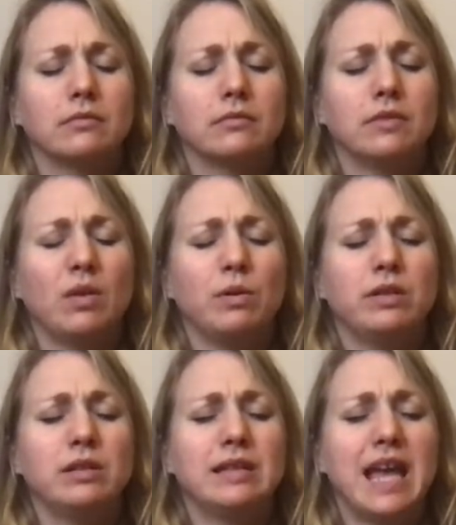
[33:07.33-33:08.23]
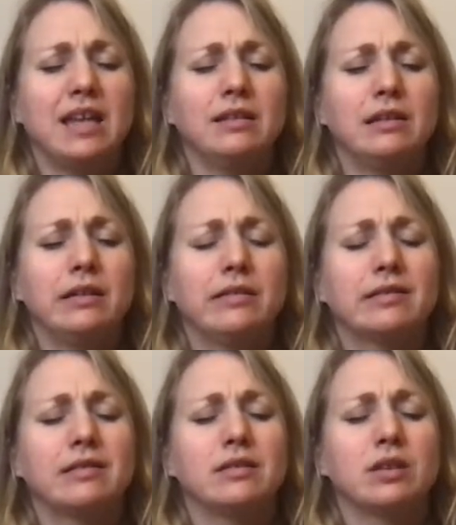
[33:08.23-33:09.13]
That which is endless
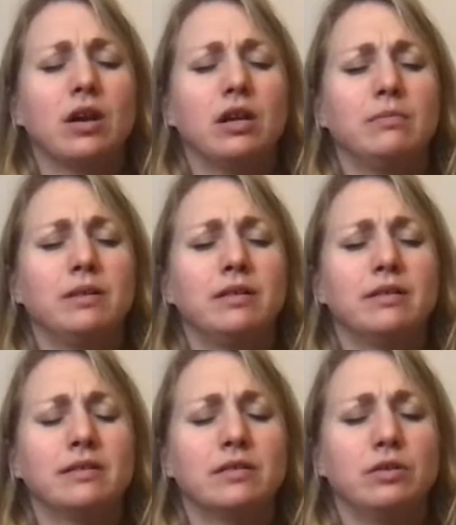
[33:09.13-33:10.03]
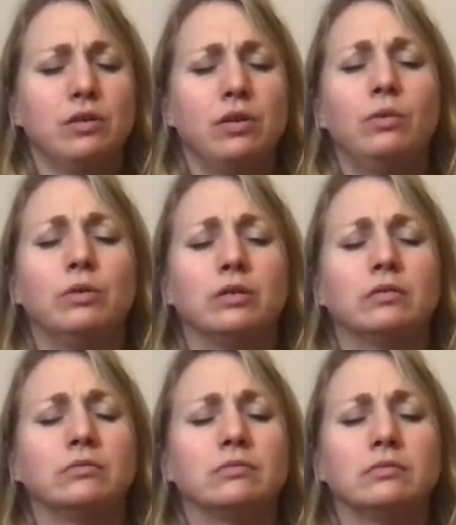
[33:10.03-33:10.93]
and timeless and
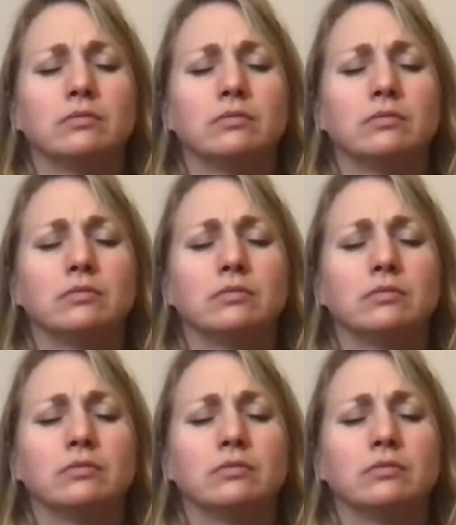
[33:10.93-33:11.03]
whole.